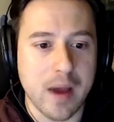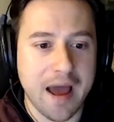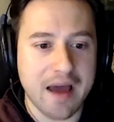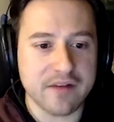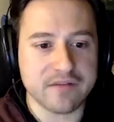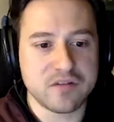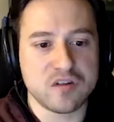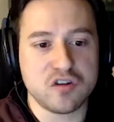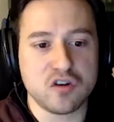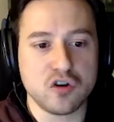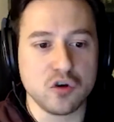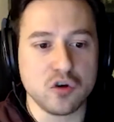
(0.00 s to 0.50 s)

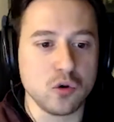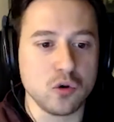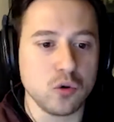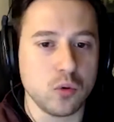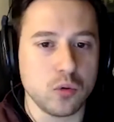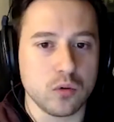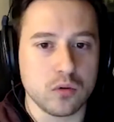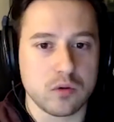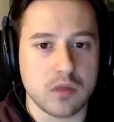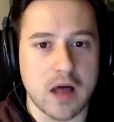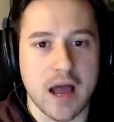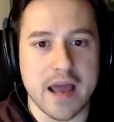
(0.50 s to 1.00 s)

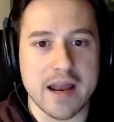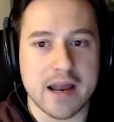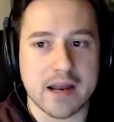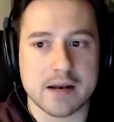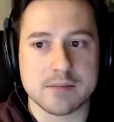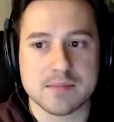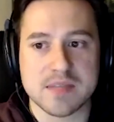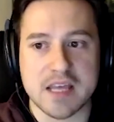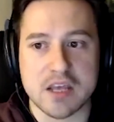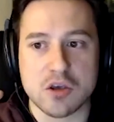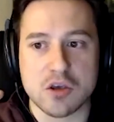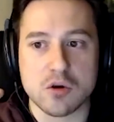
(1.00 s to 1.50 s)
two line
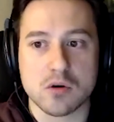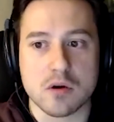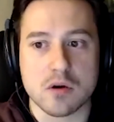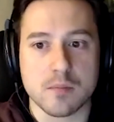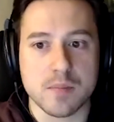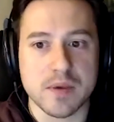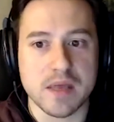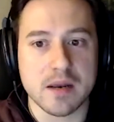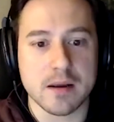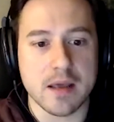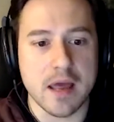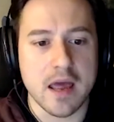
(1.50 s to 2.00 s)
items that you can
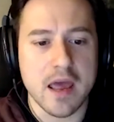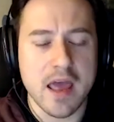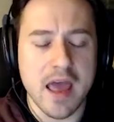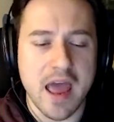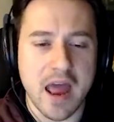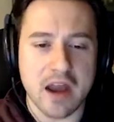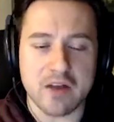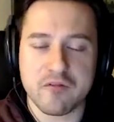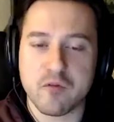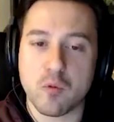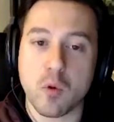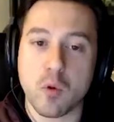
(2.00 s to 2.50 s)
compete against.
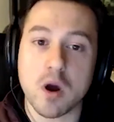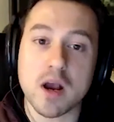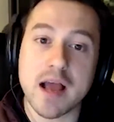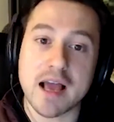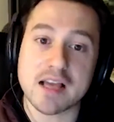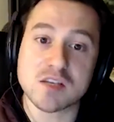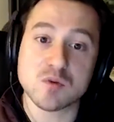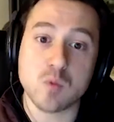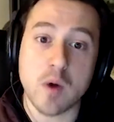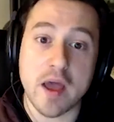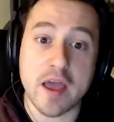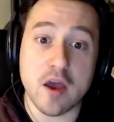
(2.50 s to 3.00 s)
And if one
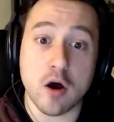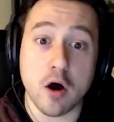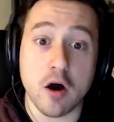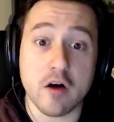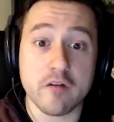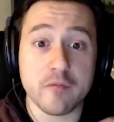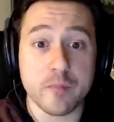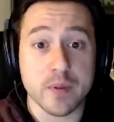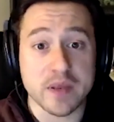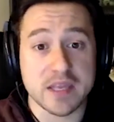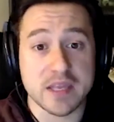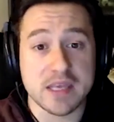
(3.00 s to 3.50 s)
guy's way
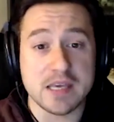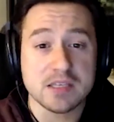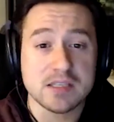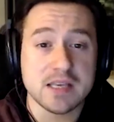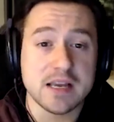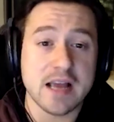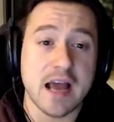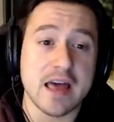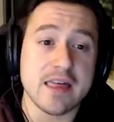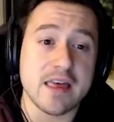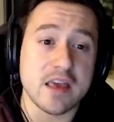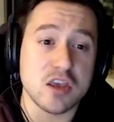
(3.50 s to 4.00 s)
off, but he's
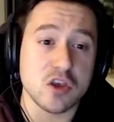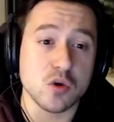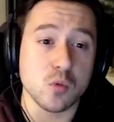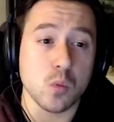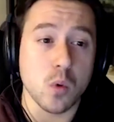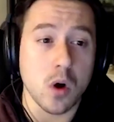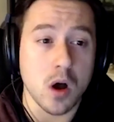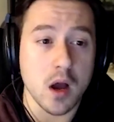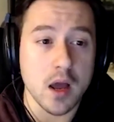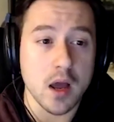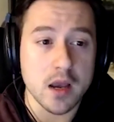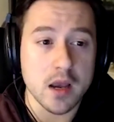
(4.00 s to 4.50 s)
the guy that you
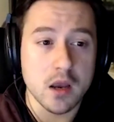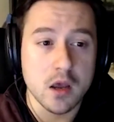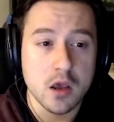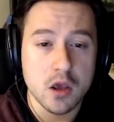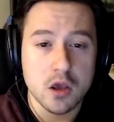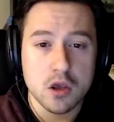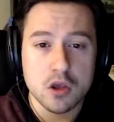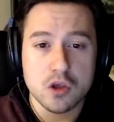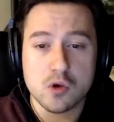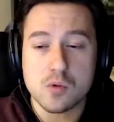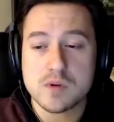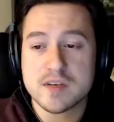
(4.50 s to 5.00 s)
want,
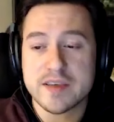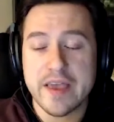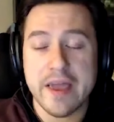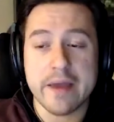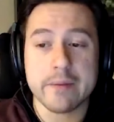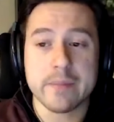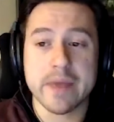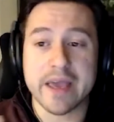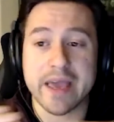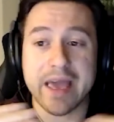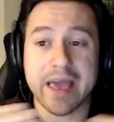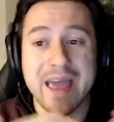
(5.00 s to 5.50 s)
you say
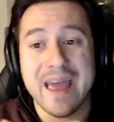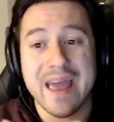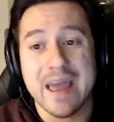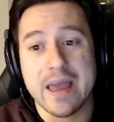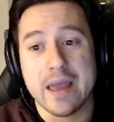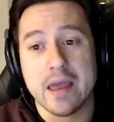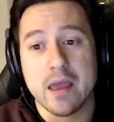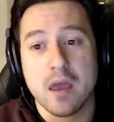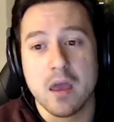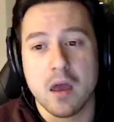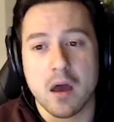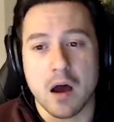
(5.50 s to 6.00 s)
him like,
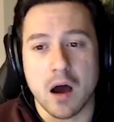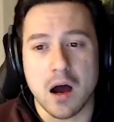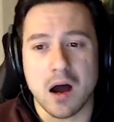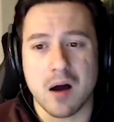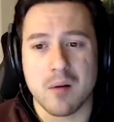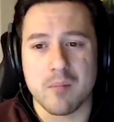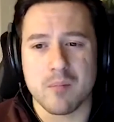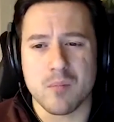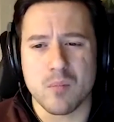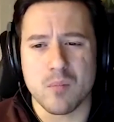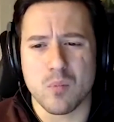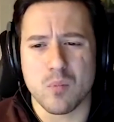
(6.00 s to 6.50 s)
hey,
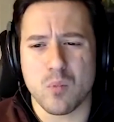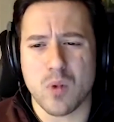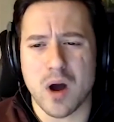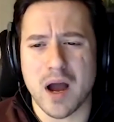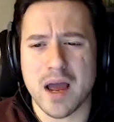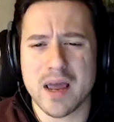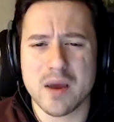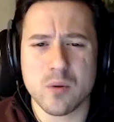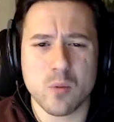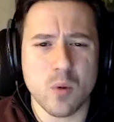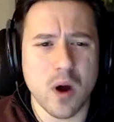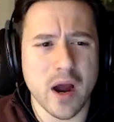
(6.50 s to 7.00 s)

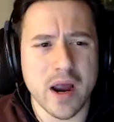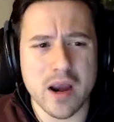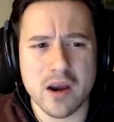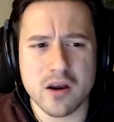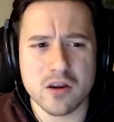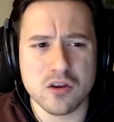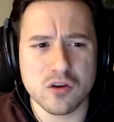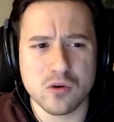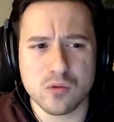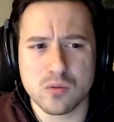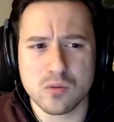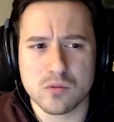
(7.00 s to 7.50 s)
why are
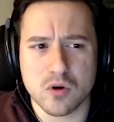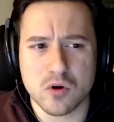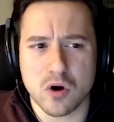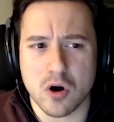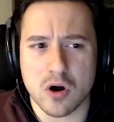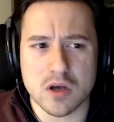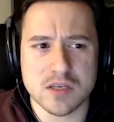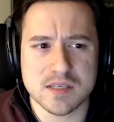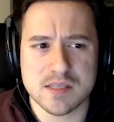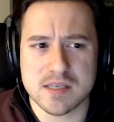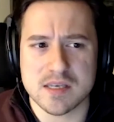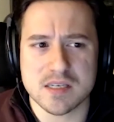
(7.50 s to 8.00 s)
you
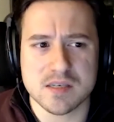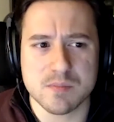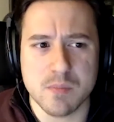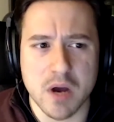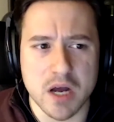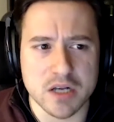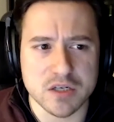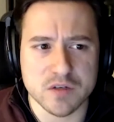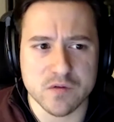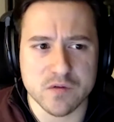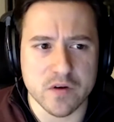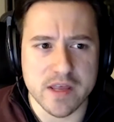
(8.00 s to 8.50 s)
cost this
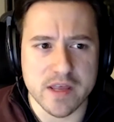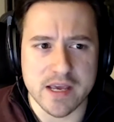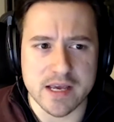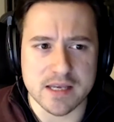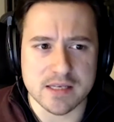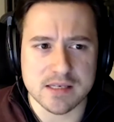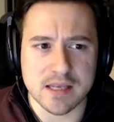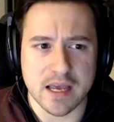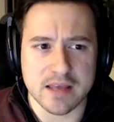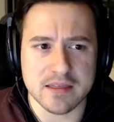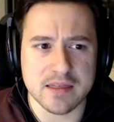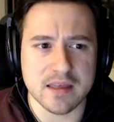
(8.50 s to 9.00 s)
much for
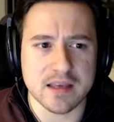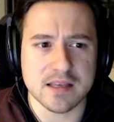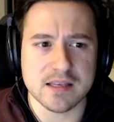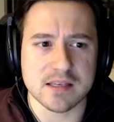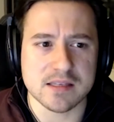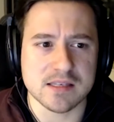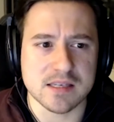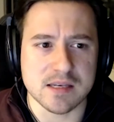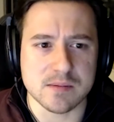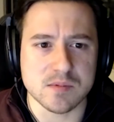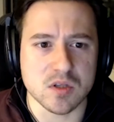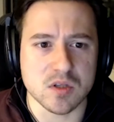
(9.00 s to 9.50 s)
this? I think
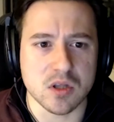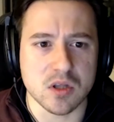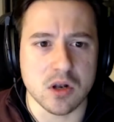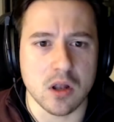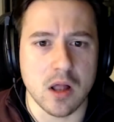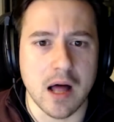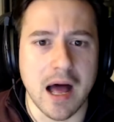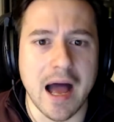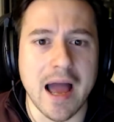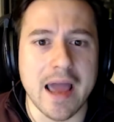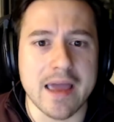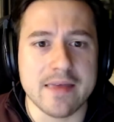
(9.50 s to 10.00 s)
it seems a
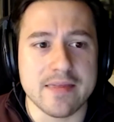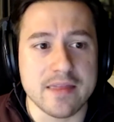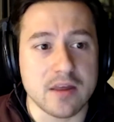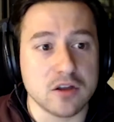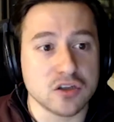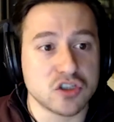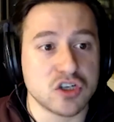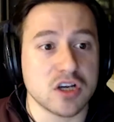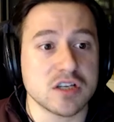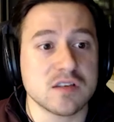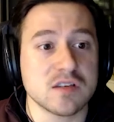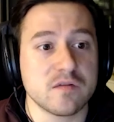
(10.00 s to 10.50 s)
little high, and
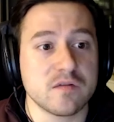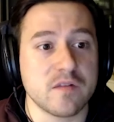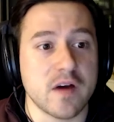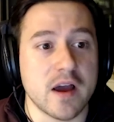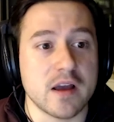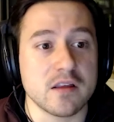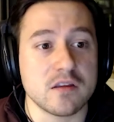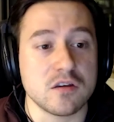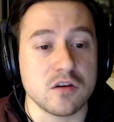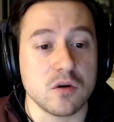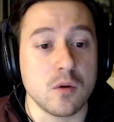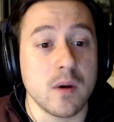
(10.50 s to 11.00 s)
they'll
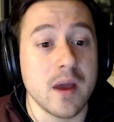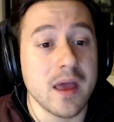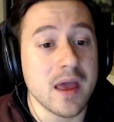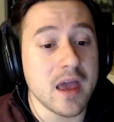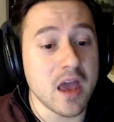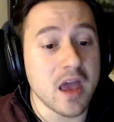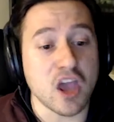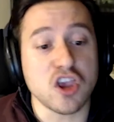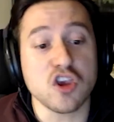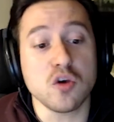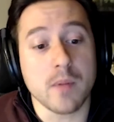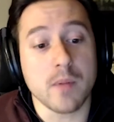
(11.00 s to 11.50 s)
justify it to you.
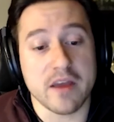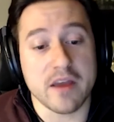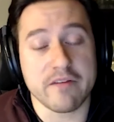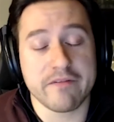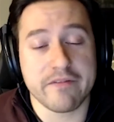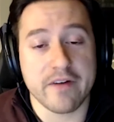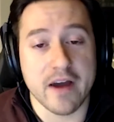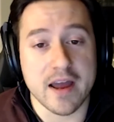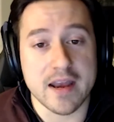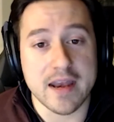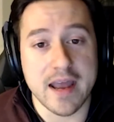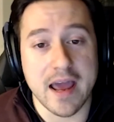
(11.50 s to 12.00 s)
And you might
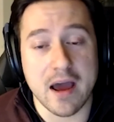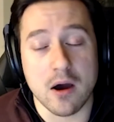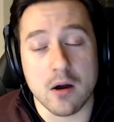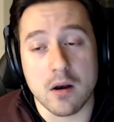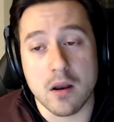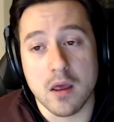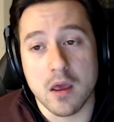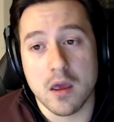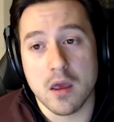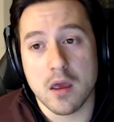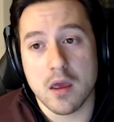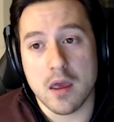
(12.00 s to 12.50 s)
find
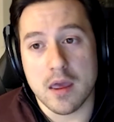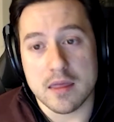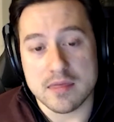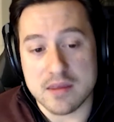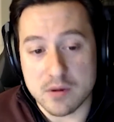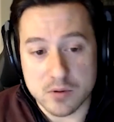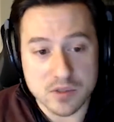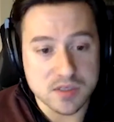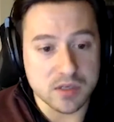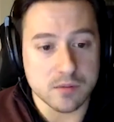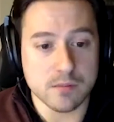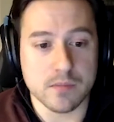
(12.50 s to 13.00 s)
out
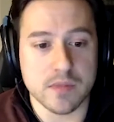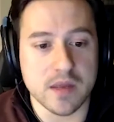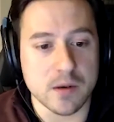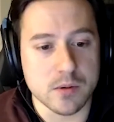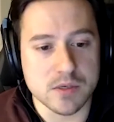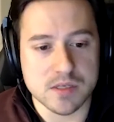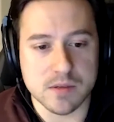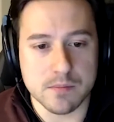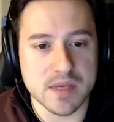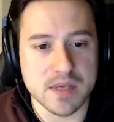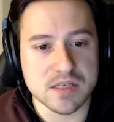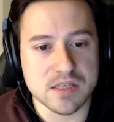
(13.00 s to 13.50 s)
there was a
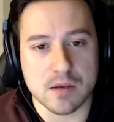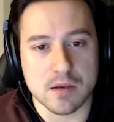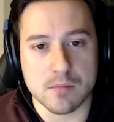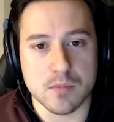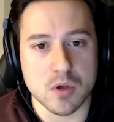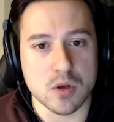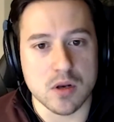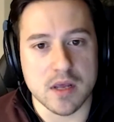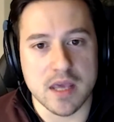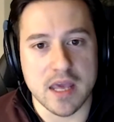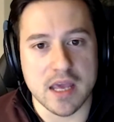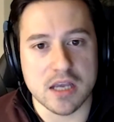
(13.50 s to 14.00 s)

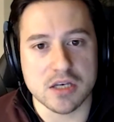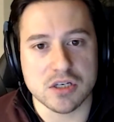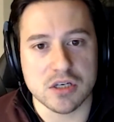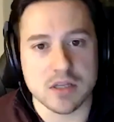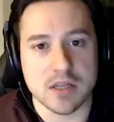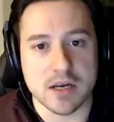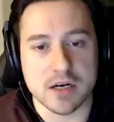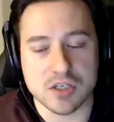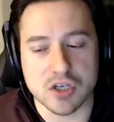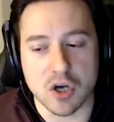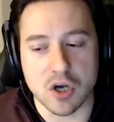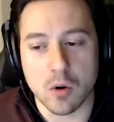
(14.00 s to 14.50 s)
miscommunication
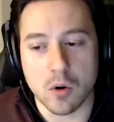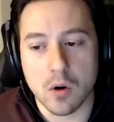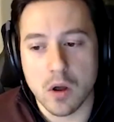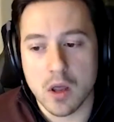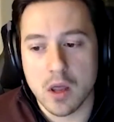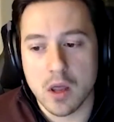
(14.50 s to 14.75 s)
there. So